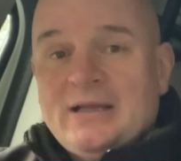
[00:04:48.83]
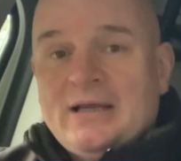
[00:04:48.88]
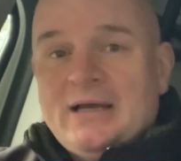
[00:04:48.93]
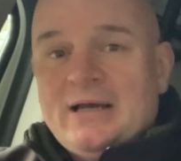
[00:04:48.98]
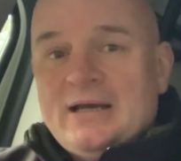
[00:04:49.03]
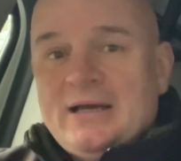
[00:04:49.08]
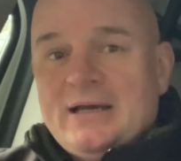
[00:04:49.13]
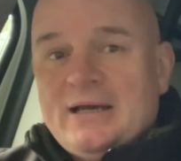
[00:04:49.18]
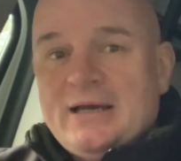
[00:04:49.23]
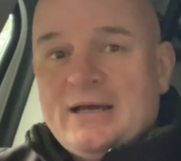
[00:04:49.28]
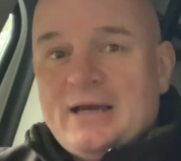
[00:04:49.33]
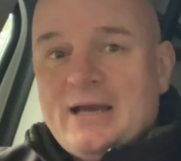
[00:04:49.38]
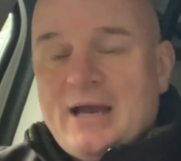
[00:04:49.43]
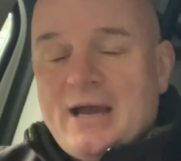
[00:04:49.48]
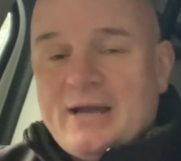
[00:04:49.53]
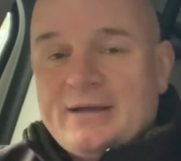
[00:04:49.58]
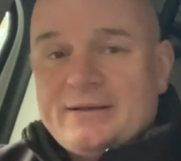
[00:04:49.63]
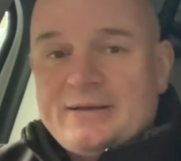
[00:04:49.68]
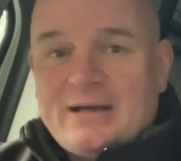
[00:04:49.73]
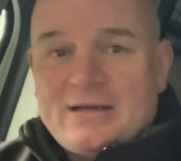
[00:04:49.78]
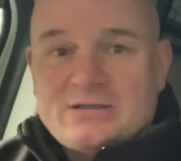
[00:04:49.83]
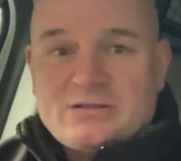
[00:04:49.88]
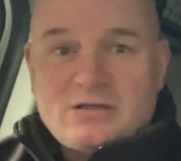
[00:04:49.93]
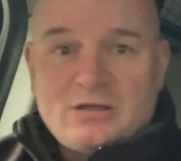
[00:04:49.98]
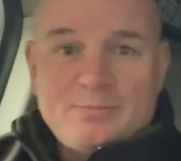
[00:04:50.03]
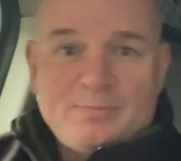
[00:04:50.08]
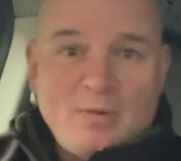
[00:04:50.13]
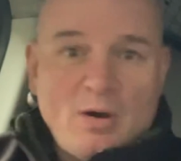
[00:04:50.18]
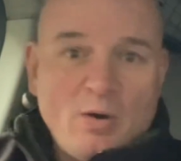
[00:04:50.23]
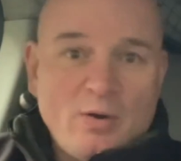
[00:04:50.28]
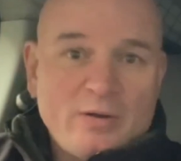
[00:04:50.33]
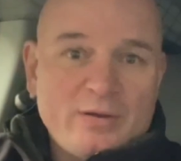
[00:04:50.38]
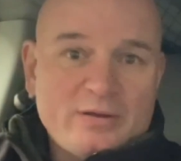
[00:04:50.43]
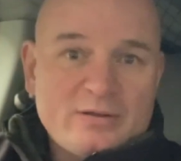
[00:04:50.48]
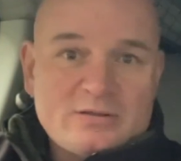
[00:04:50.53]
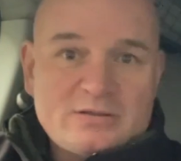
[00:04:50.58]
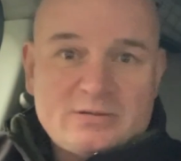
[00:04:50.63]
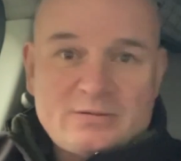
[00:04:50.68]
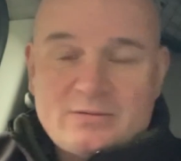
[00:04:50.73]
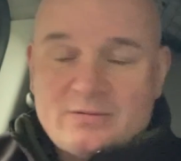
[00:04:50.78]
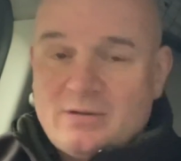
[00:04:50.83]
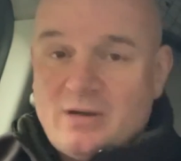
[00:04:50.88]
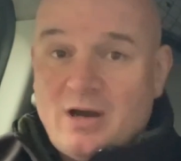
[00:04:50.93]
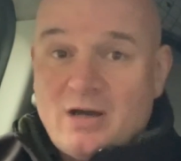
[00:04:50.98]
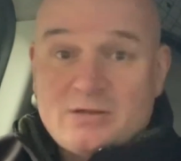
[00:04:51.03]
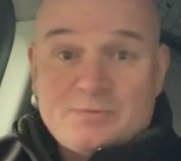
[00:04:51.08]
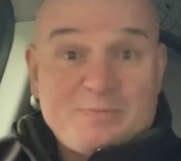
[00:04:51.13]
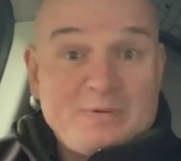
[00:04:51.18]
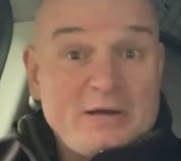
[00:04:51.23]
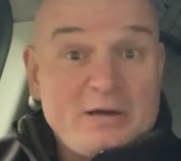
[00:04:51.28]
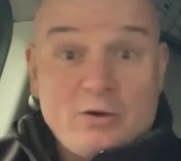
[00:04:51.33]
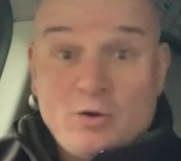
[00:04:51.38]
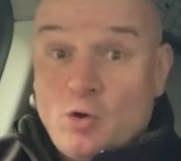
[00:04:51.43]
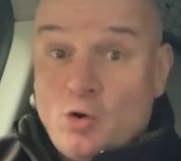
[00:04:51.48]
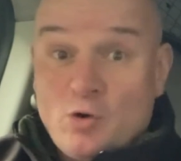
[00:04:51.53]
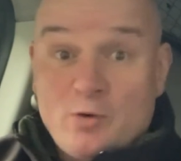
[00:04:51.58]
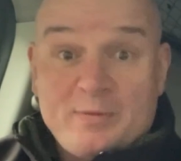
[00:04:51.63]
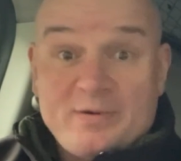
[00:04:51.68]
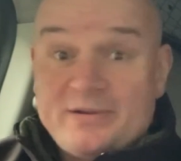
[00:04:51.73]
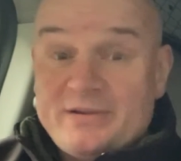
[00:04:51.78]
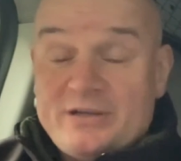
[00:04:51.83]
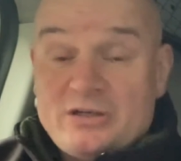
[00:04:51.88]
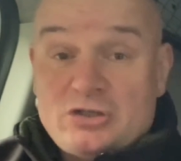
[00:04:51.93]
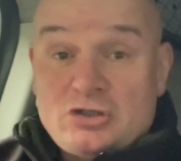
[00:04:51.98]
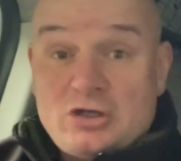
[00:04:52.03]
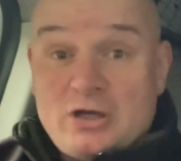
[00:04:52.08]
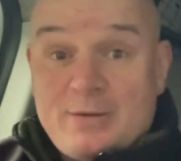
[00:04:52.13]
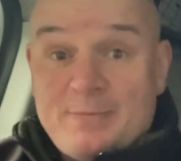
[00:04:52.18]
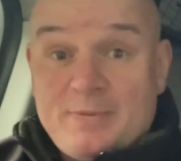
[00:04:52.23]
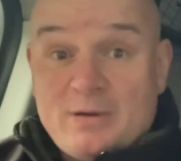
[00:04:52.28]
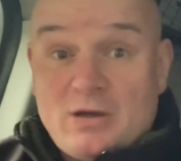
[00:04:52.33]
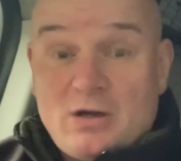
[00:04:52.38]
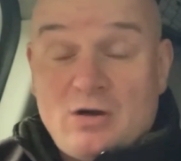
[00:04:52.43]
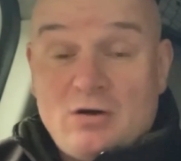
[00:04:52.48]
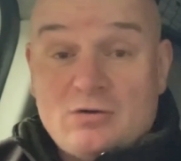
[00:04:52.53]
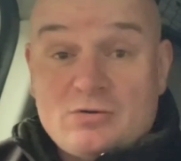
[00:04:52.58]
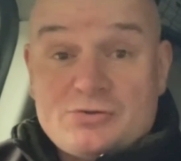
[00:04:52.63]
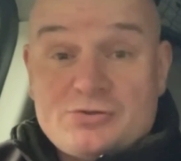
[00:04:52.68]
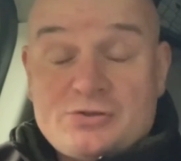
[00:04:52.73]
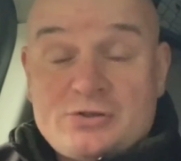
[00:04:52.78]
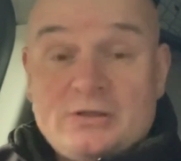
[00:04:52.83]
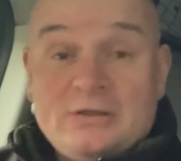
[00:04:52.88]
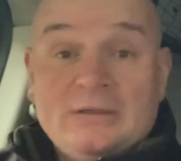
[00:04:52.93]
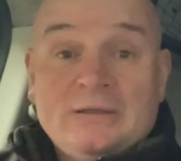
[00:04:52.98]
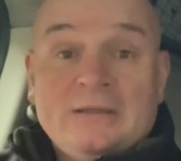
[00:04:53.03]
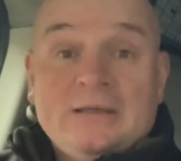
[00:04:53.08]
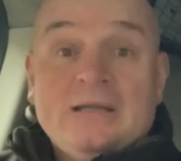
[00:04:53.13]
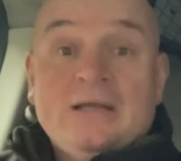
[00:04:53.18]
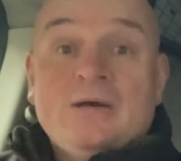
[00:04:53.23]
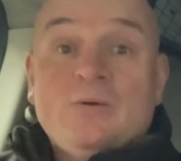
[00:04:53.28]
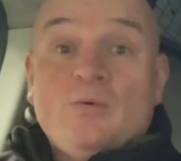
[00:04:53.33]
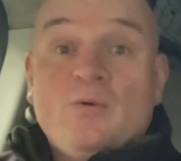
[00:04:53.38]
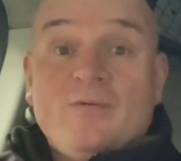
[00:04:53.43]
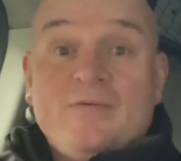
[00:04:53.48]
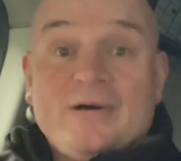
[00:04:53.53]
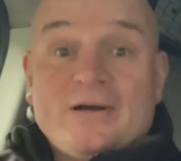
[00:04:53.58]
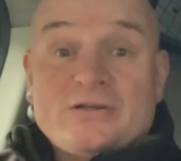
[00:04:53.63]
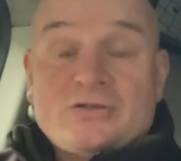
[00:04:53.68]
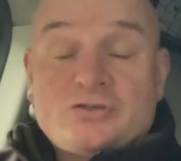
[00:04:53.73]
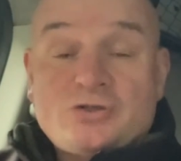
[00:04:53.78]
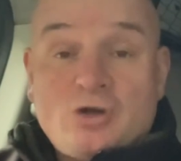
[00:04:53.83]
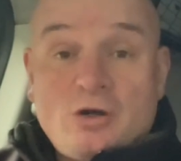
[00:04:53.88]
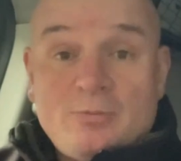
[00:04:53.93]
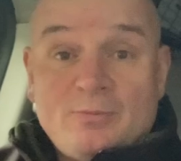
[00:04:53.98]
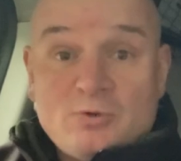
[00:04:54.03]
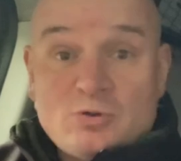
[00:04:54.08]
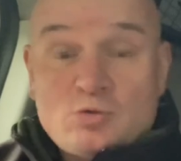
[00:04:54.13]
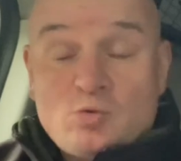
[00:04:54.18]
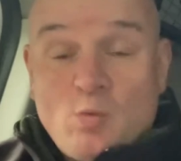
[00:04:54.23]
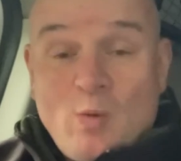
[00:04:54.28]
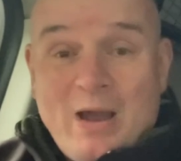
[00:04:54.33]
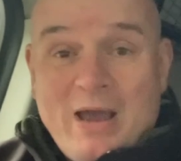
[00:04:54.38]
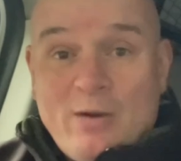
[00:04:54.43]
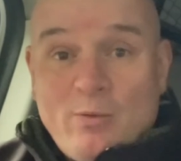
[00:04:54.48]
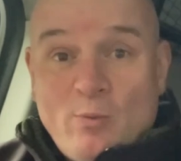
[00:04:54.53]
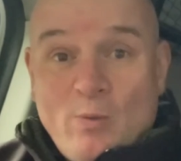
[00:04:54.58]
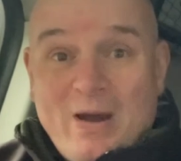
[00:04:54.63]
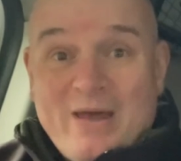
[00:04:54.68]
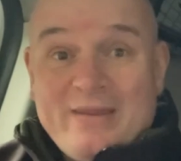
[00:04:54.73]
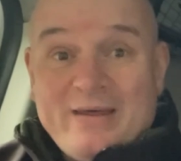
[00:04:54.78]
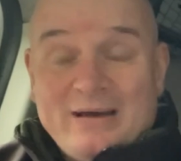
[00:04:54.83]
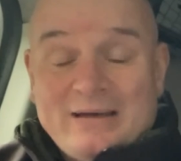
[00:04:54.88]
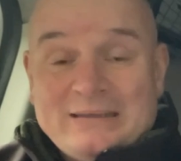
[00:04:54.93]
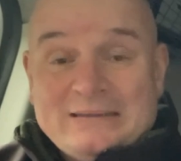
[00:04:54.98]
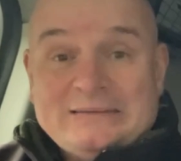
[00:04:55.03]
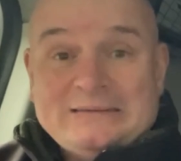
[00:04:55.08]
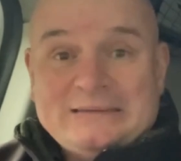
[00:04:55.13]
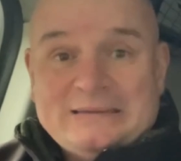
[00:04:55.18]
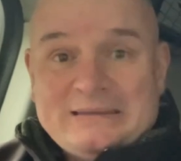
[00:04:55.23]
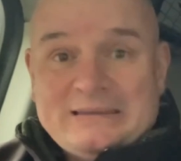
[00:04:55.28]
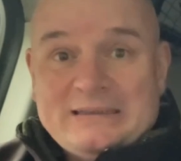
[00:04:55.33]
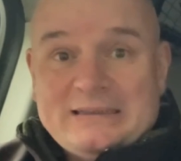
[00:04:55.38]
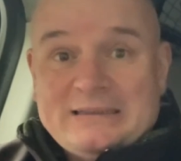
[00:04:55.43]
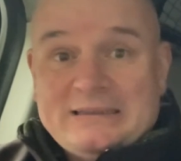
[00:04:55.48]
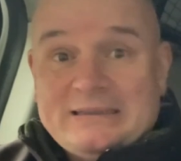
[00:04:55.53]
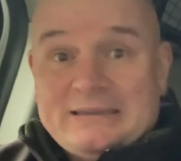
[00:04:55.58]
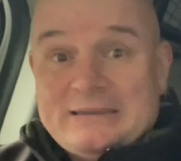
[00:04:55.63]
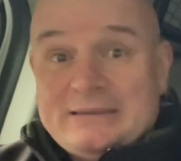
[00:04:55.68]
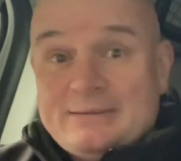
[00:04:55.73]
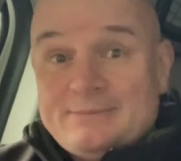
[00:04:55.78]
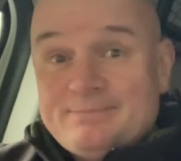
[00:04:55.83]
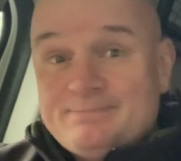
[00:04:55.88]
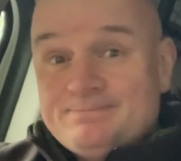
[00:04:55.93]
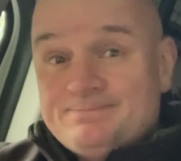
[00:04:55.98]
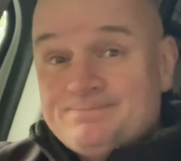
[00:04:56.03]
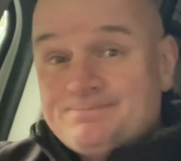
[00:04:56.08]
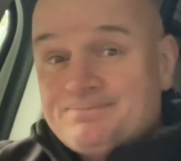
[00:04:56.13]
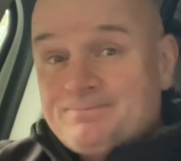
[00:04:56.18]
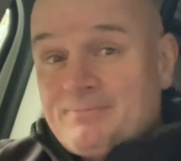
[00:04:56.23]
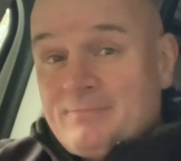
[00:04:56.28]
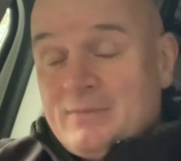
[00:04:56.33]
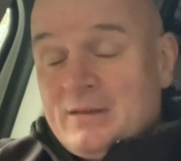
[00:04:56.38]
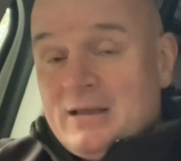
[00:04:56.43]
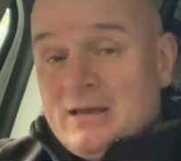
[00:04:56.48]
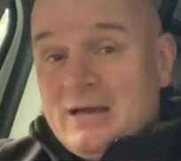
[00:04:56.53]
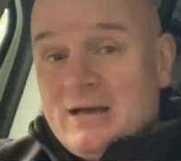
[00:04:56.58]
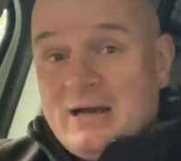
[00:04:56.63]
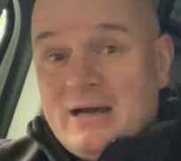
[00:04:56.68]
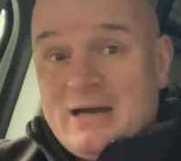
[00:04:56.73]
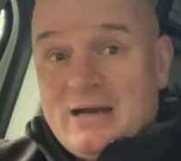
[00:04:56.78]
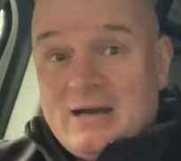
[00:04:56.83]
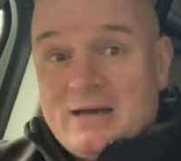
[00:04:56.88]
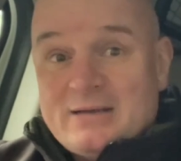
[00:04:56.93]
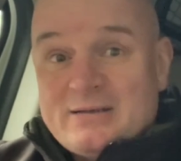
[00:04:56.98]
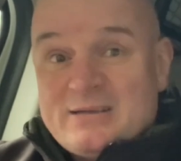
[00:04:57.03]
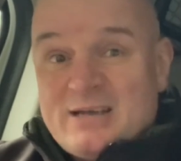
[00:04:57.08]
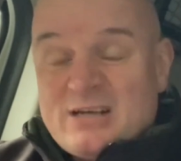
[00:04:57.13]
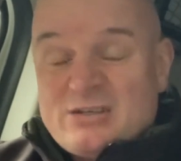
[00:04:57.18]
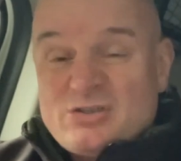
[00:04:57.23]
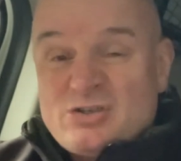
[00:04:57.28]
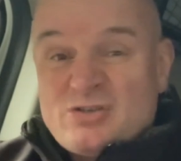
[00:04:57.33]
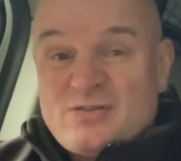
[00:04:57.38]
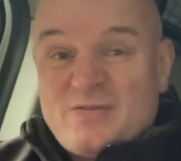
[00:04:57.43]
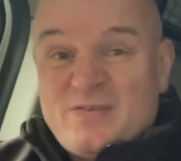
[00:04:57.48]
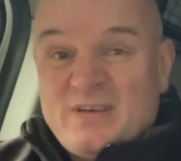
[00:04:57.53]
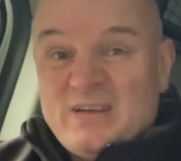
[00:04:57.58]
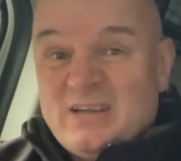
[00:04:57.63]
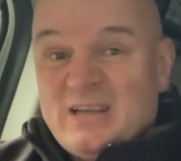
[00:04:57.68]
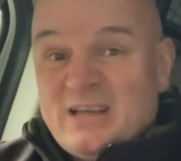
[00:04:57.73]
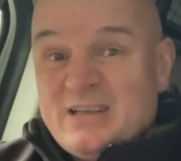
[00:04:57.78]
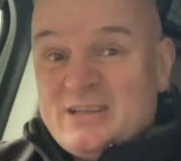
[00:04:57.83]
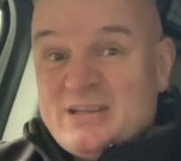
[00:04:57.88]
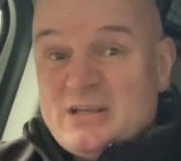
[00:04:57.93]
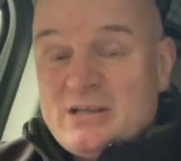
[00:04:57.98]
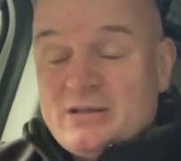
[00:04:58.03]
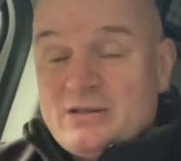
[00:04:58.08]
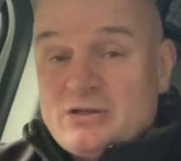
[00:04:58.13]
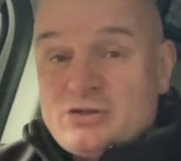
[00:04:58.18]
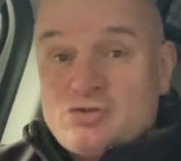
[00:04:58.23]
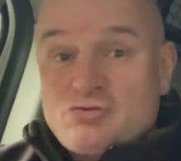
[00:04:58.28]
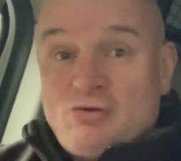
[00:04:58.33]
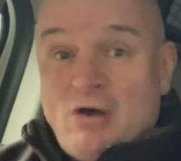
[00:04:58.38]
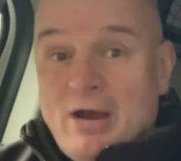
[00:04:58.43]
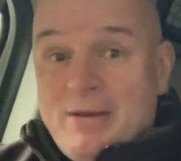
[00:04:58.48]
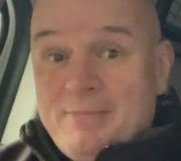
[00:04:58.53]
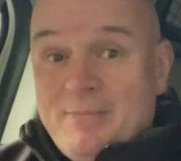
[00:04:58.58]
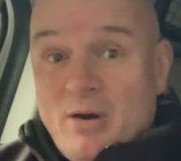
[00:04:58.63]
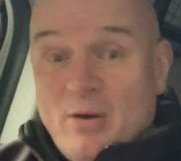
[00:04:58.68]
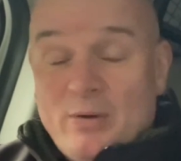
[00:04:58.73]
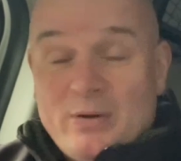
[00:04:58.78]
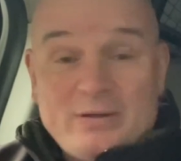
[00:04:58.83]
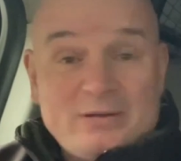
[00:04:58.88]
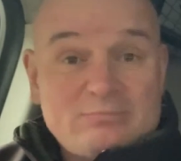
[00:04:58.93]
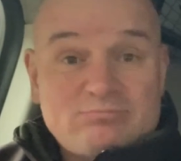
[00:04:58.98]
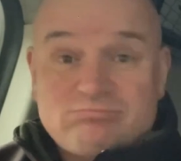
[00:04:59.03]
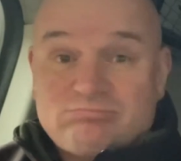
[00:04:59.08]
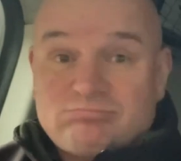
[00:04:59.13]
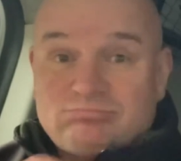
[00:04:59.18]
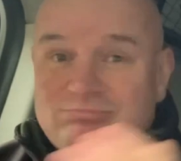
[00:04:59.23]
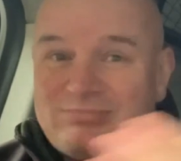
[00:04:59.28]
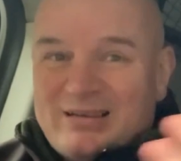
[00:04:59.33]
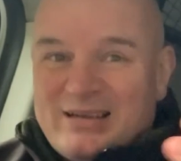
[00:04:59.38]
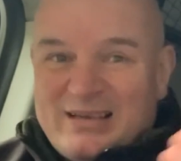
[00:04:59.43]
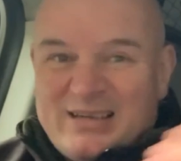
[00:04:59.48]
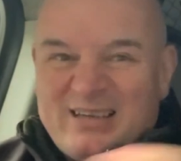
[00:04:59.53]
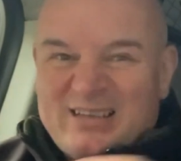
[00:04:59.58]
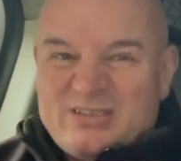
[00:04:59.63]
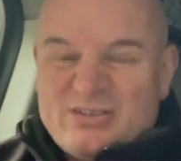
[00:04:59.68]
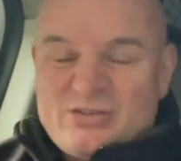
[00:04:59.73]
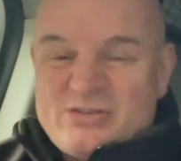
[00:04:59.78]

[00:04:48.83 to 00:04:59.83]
And that's a mower that's been an ornament this year because we've had so much wet weather, and I just feel like the stripe mower it just